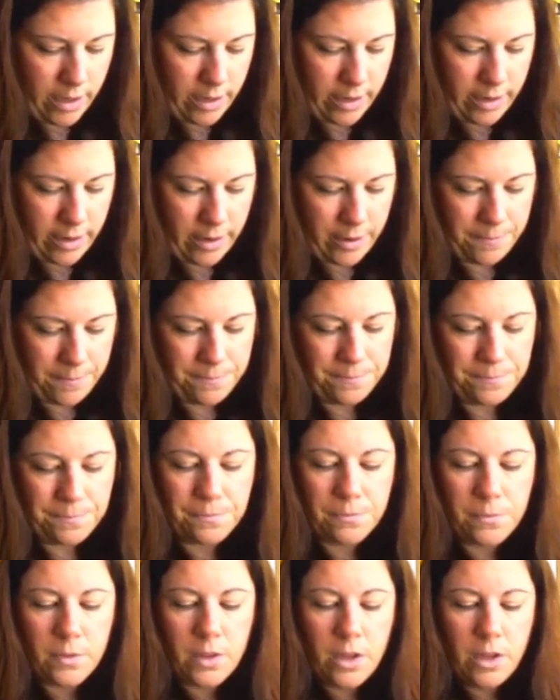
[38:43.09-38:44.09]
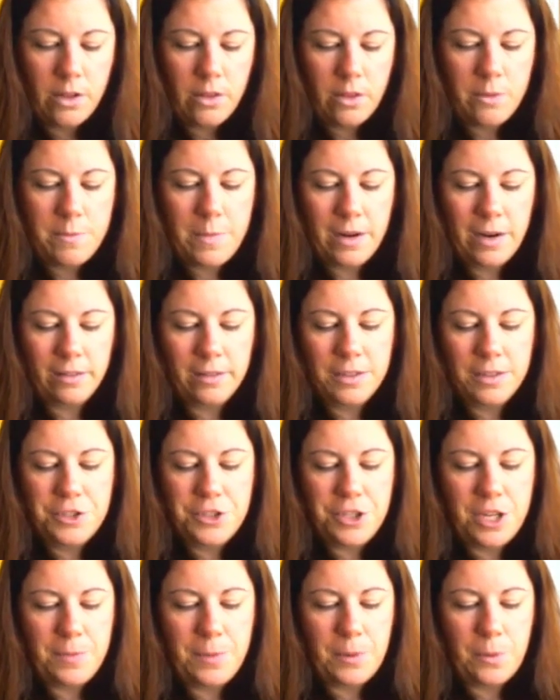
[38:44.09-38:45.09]
the Maryland
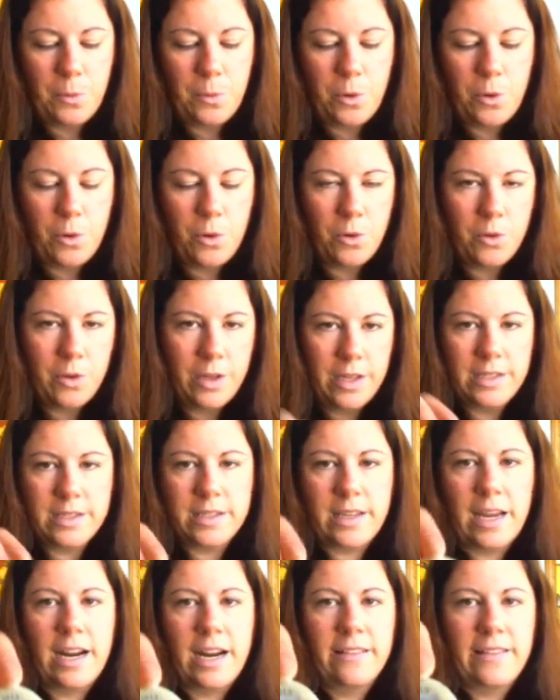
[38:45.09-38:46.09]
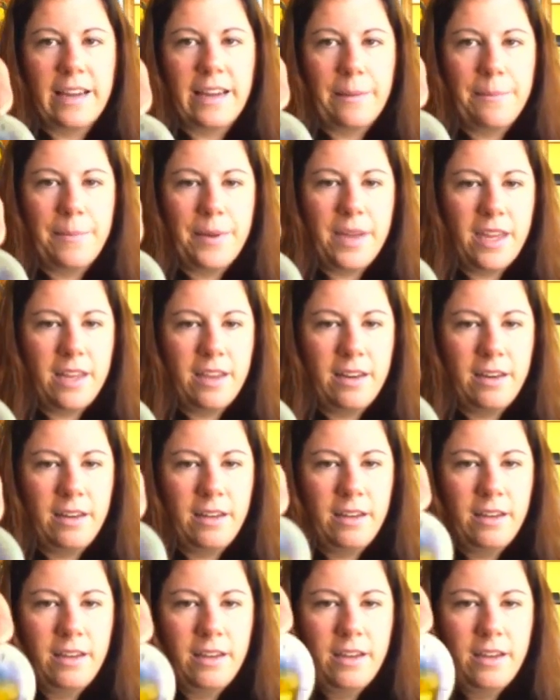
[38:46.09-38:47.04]
sheep and wool is kind of like a pin,